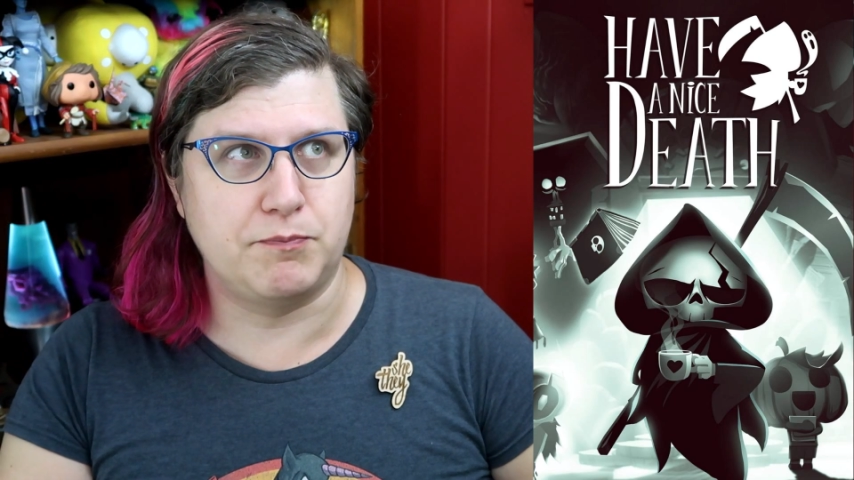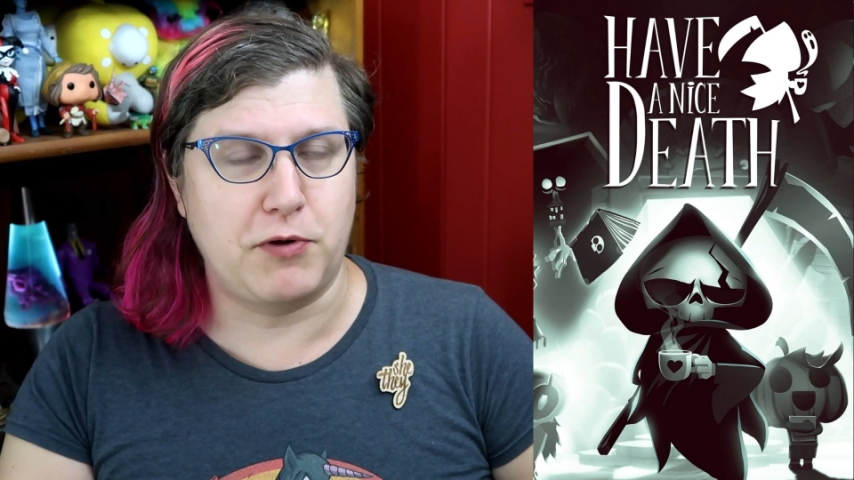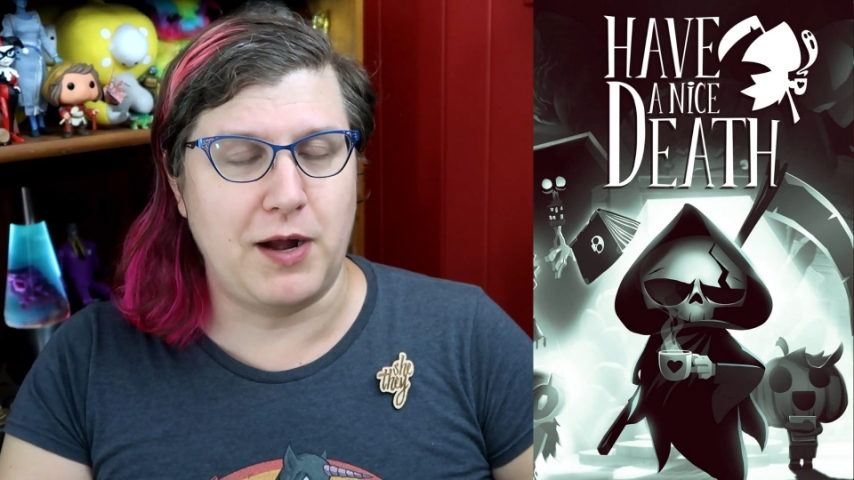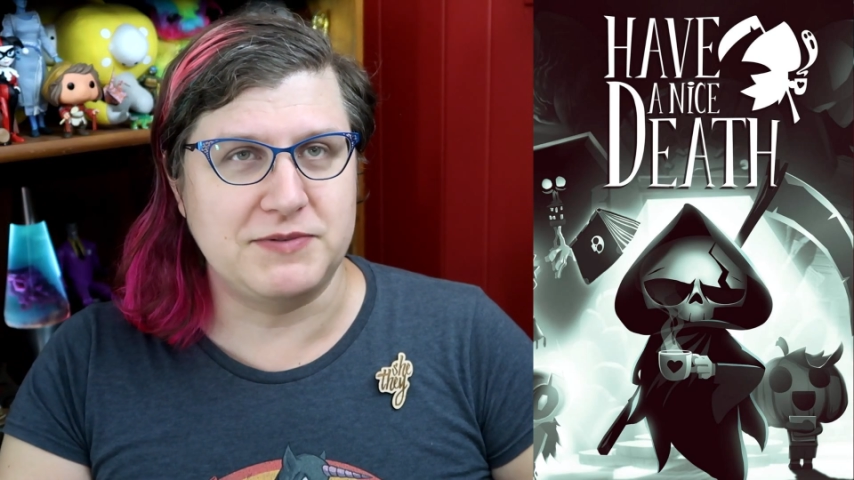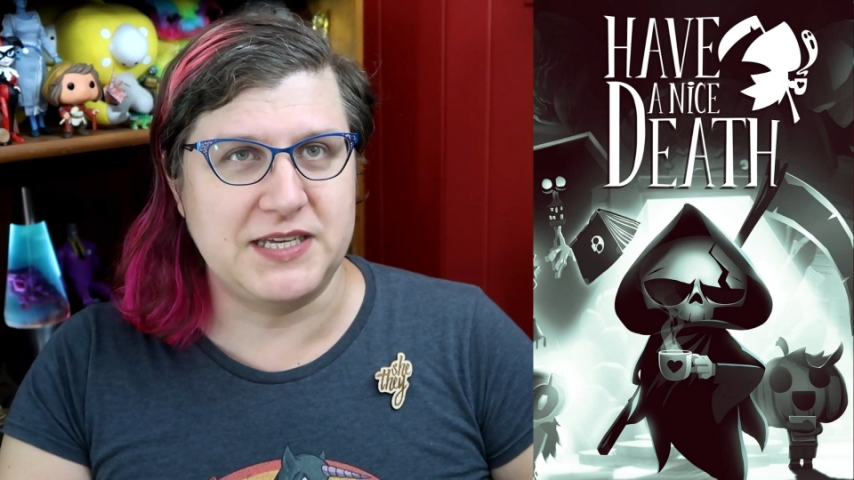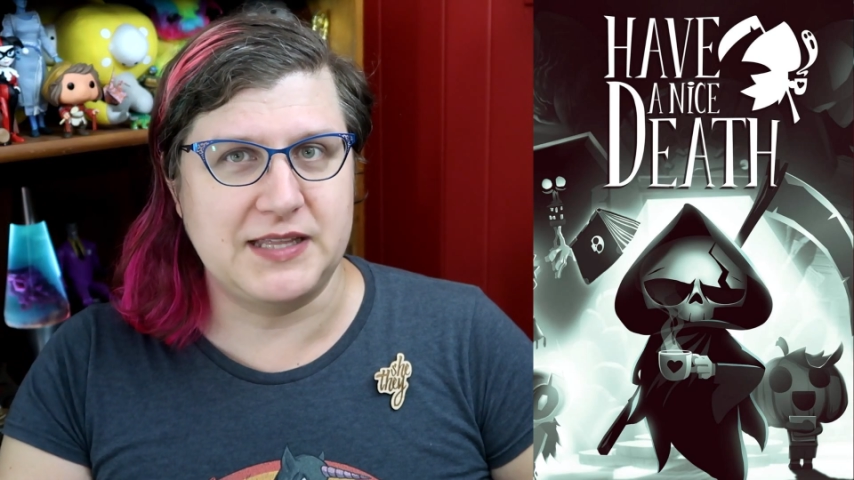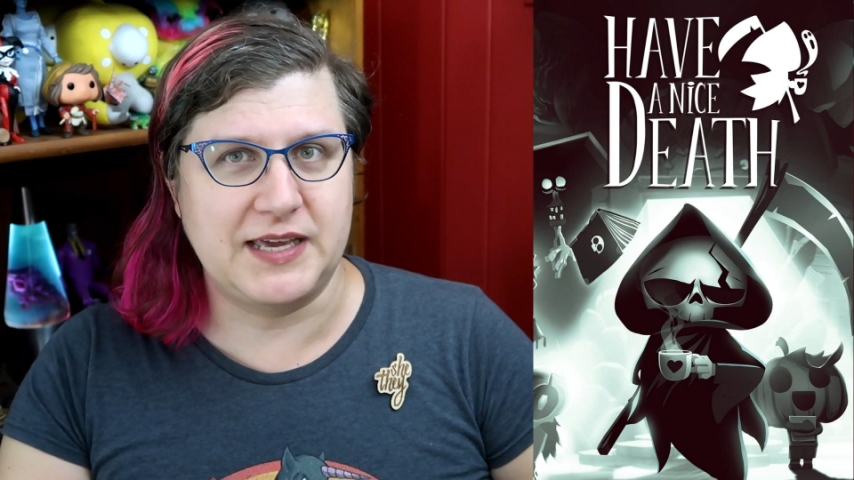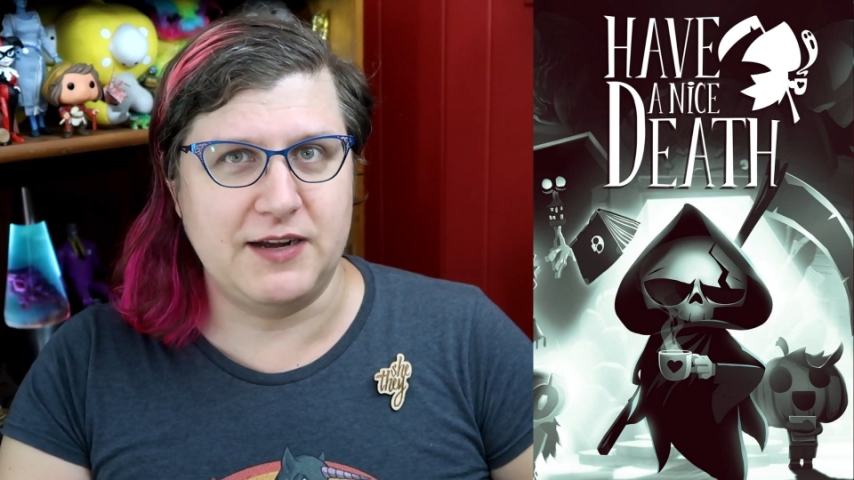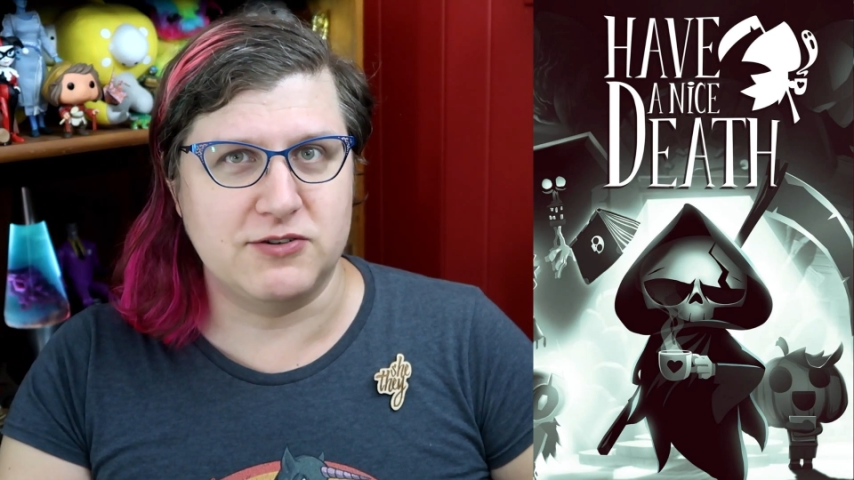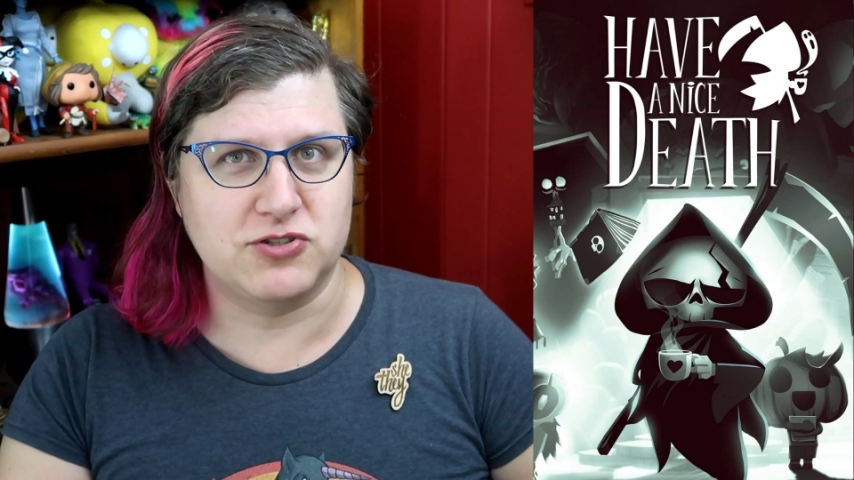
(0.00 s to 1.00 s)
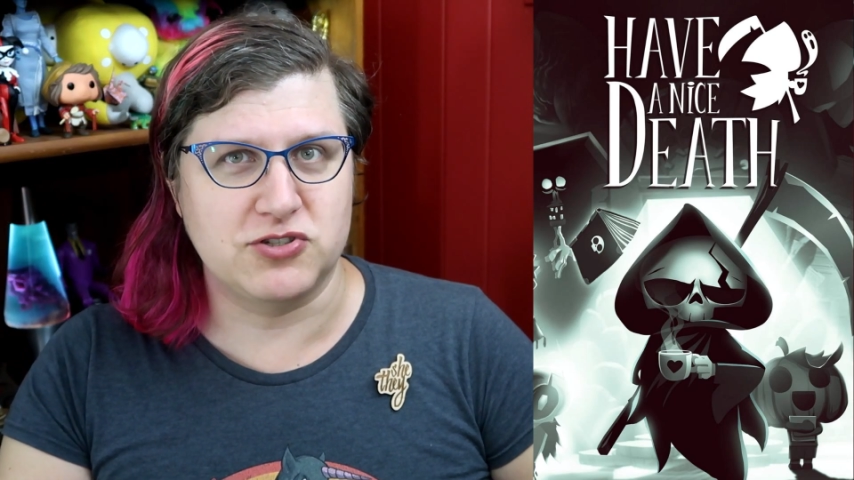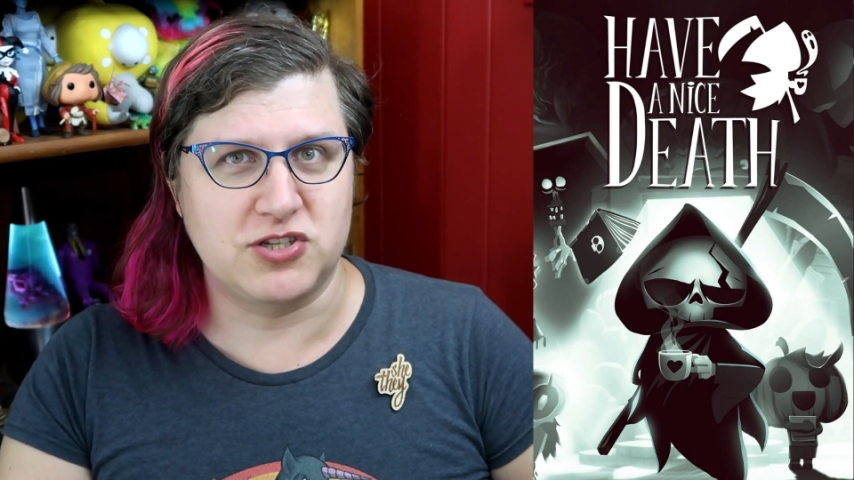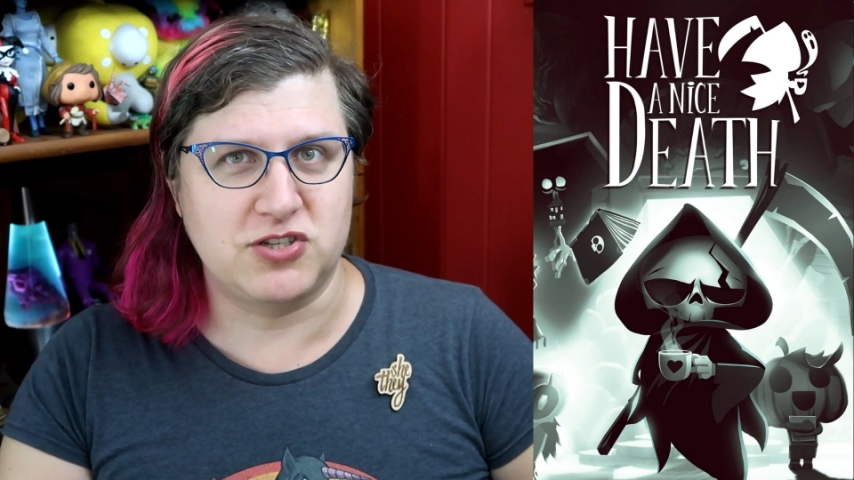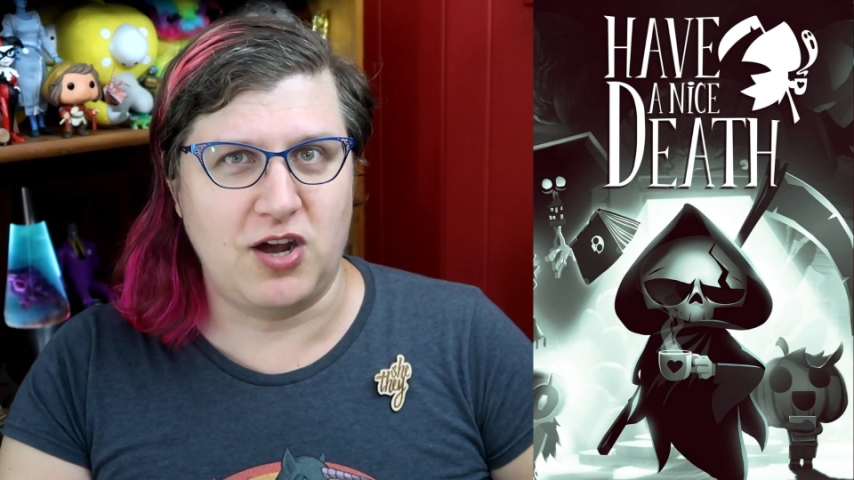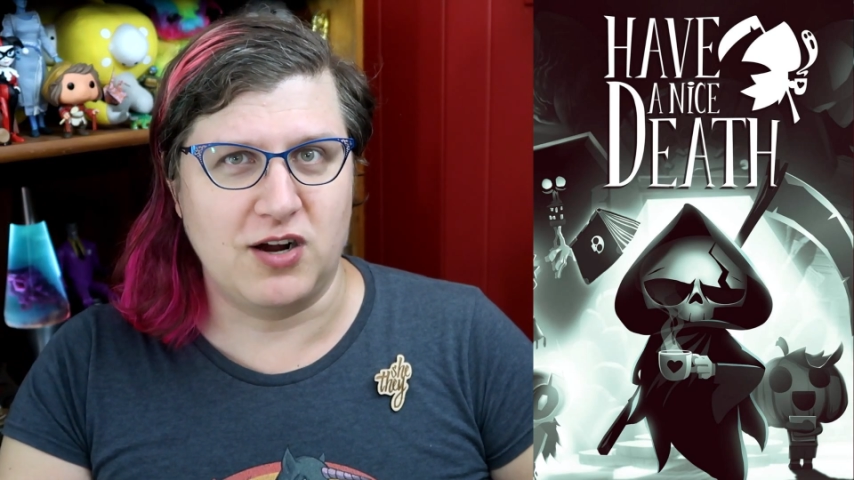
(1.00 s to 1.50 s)
prompting the characters
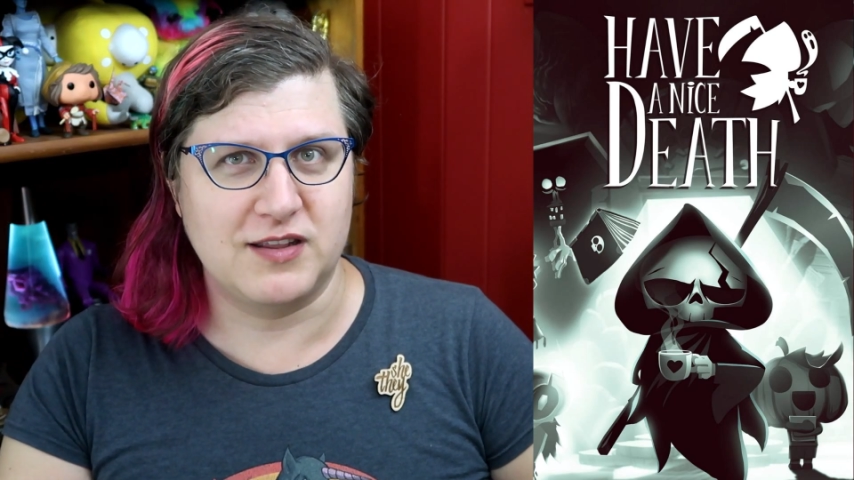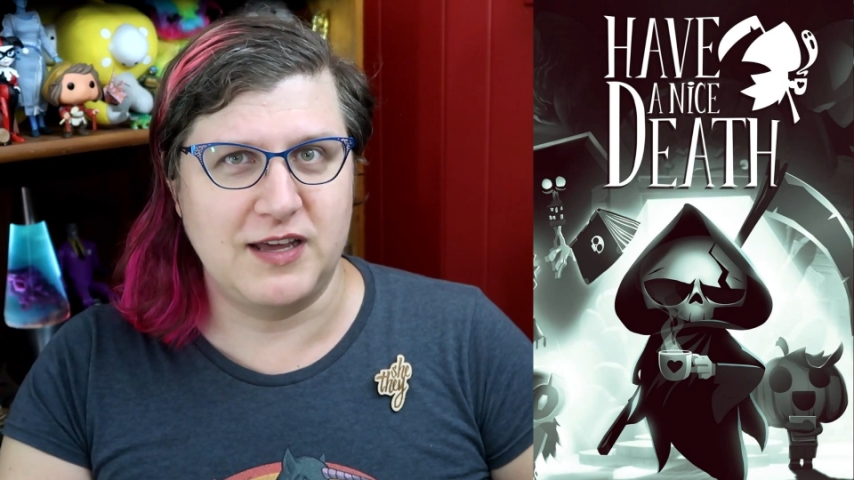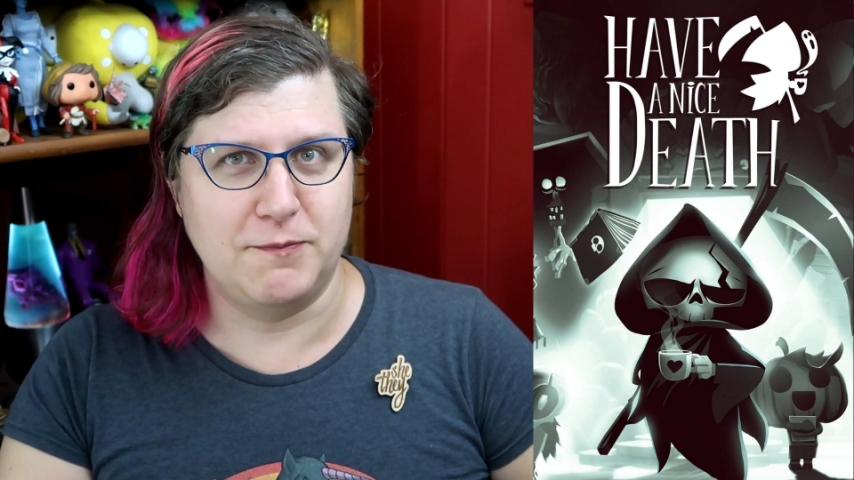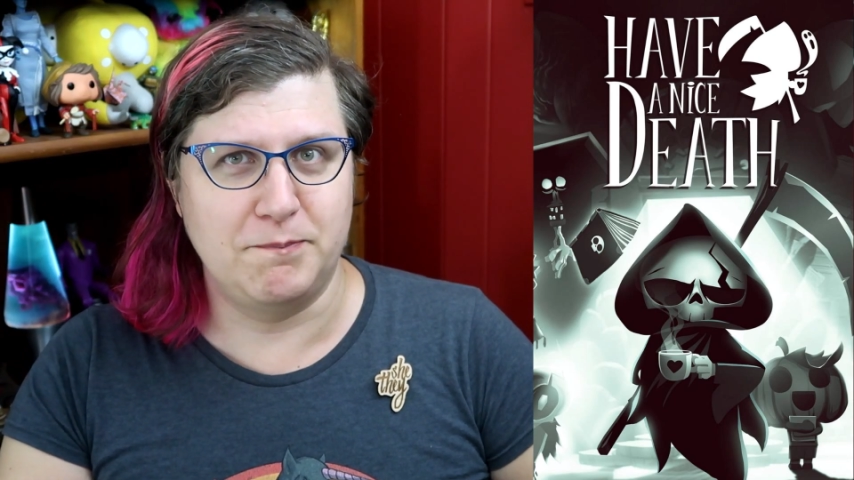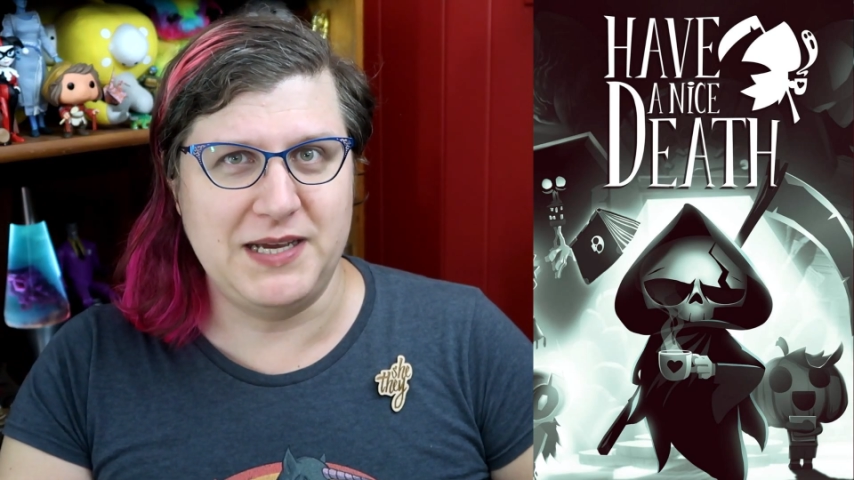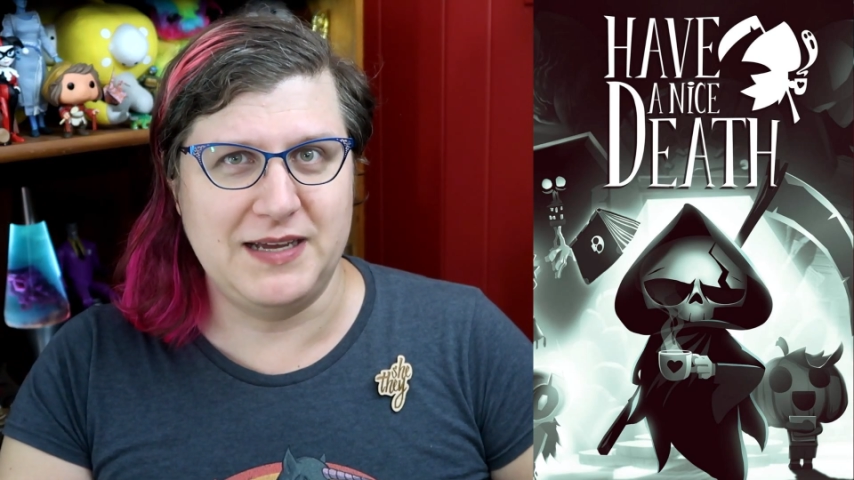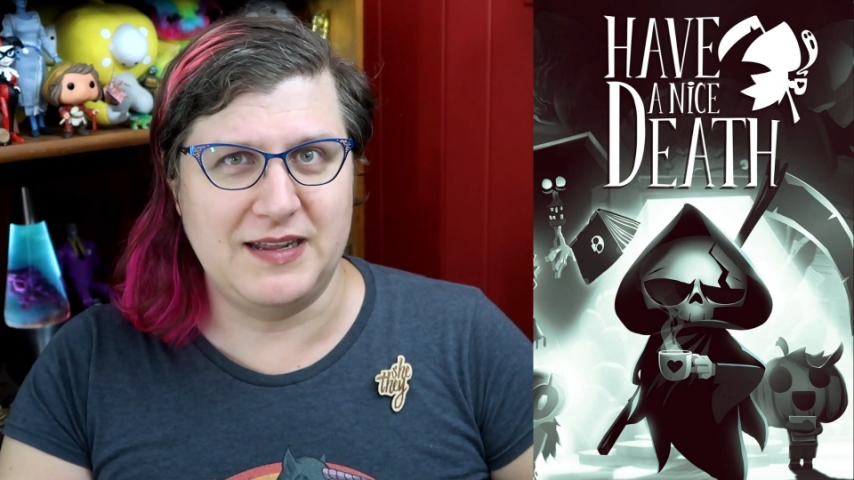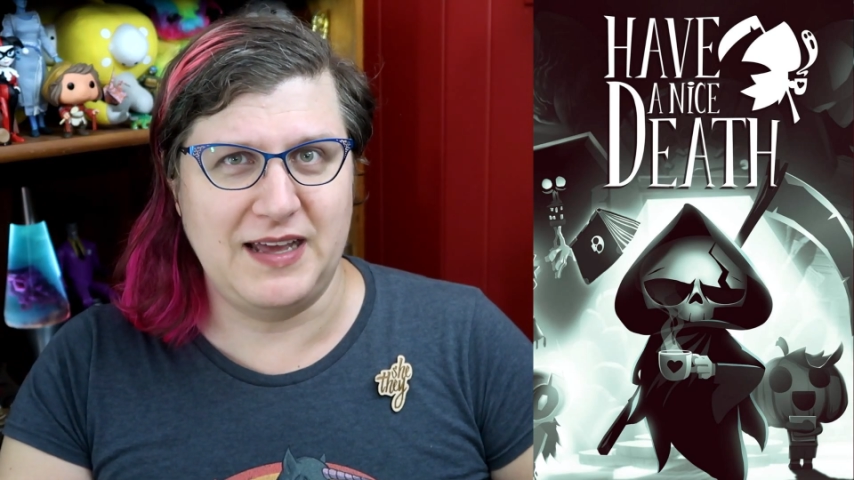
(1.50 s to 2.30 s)
to talk their bit.